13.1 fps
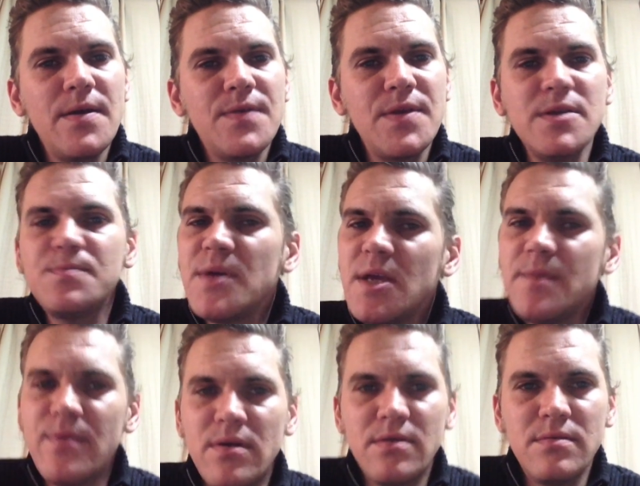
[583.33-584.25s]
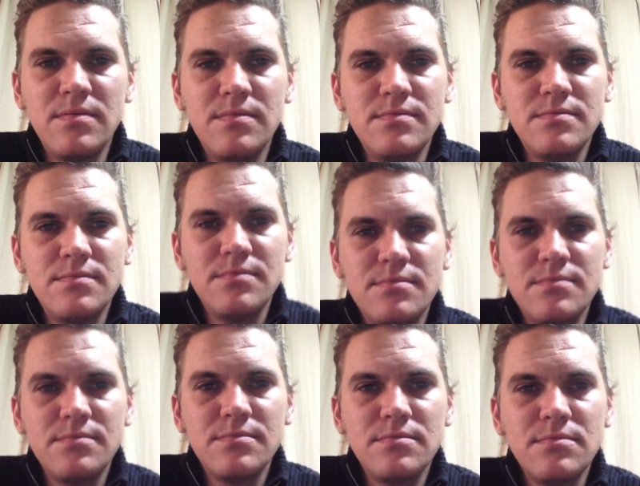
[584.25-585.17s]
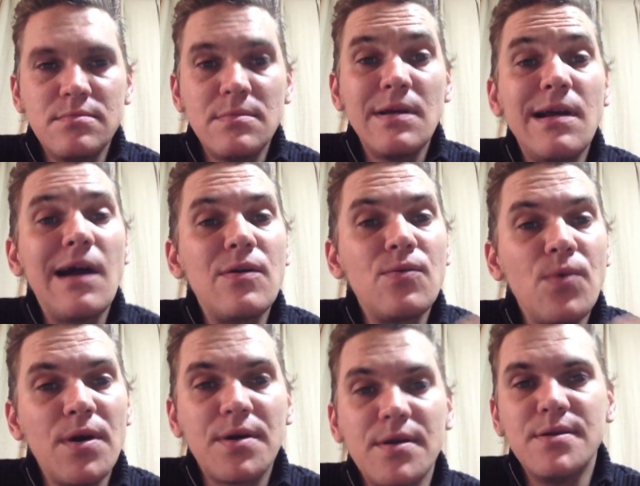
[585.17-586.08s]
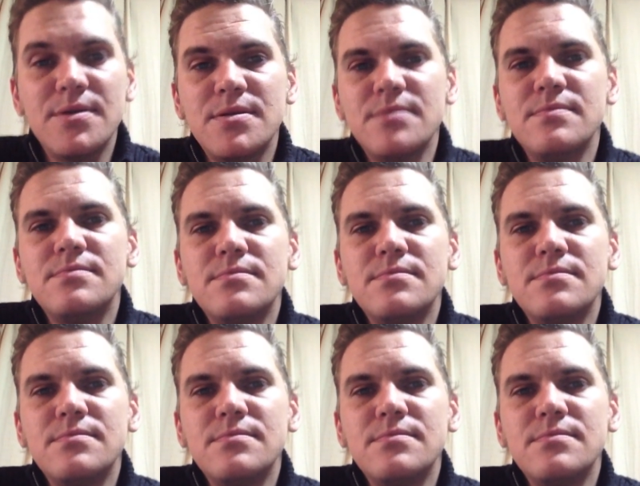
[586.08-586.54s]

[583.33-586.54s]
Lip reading: These people are workers,